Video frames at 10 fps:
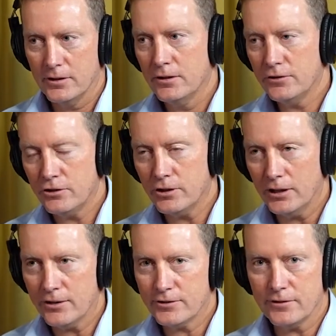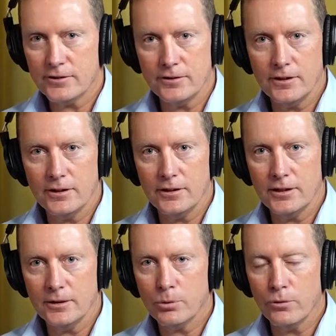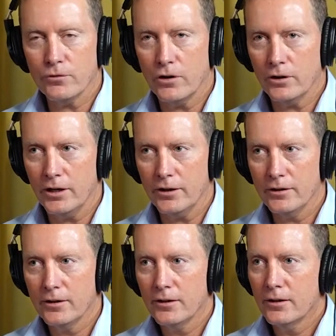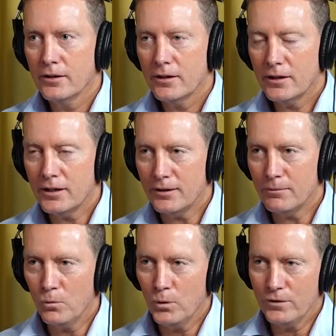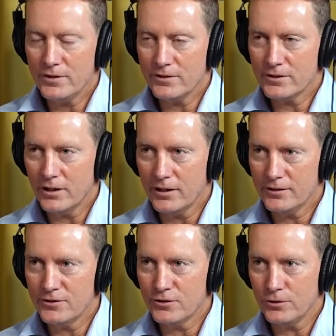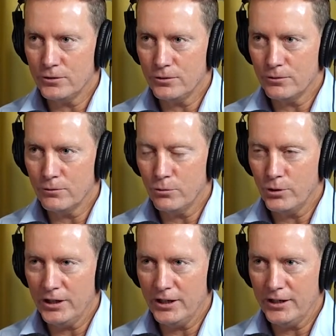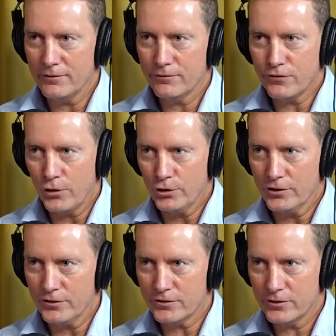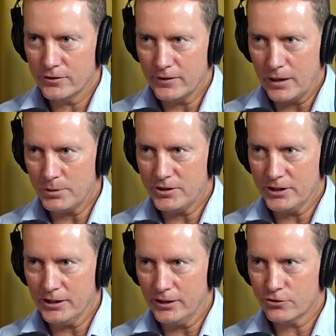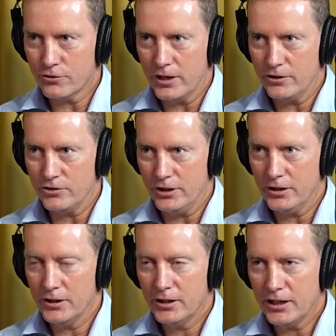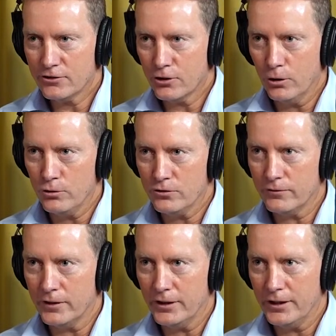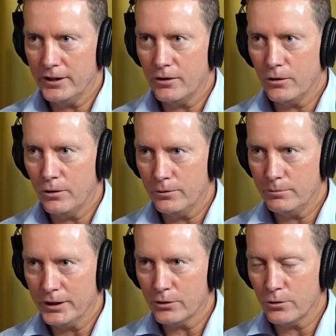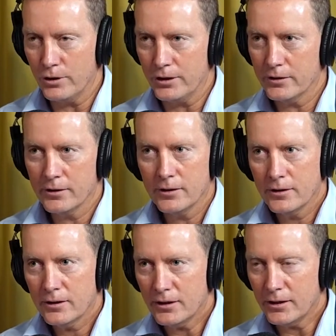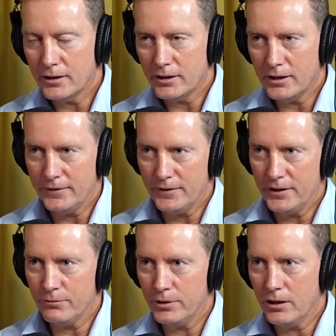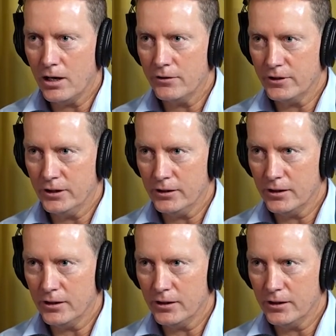digital assets in the portfolio. We've decided to refocus that particular strategy exclusively on Bitcoin, and then realizing,